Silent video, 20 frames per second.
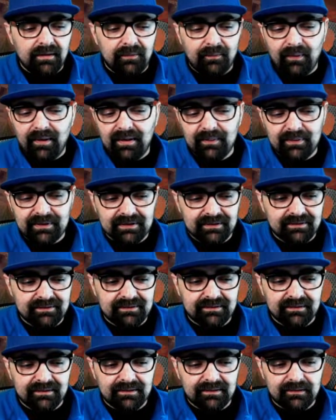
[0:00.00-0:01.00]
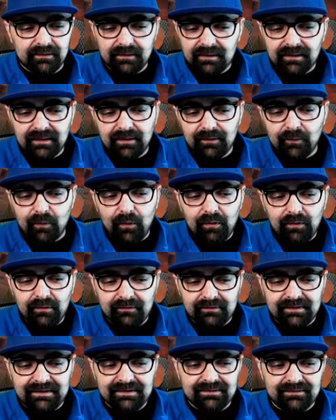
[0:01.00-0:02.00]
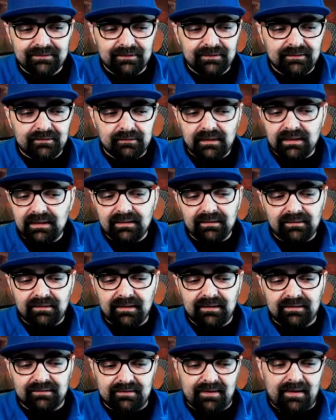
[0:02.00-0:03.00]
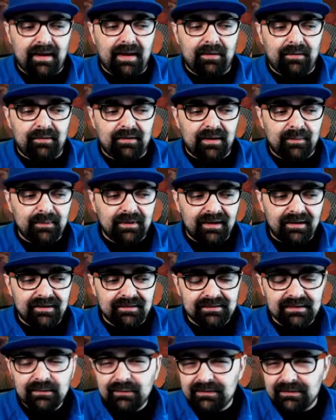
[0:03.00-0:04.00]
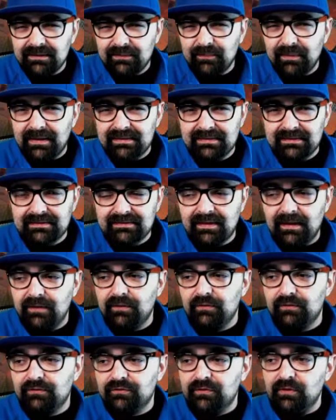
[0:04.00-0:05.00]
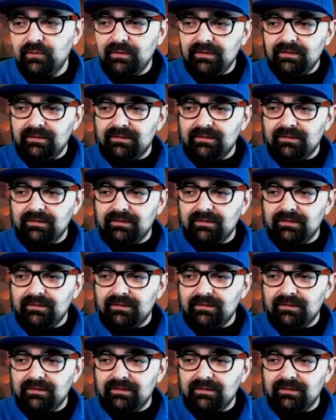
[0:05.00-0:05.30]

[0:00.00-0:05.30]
Why? Because you can get all of these key things out. I mean, I see what the base designer is doing.